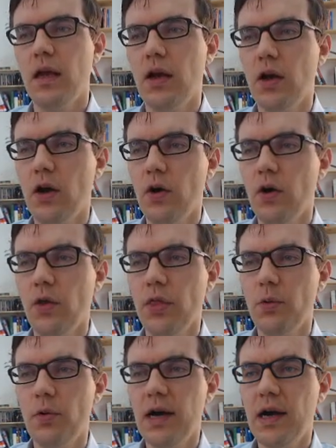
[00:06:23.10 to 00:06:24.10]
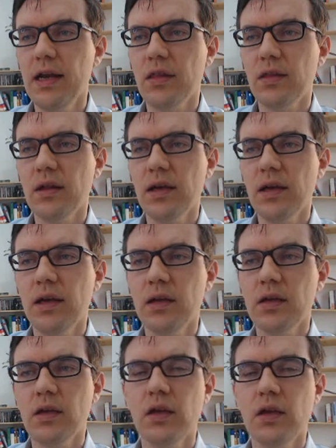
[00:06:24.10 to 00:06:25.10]
On the right
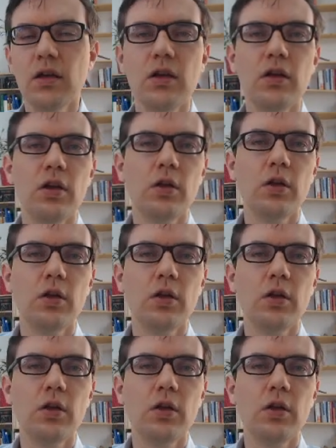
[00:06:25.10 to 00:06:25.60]
side, you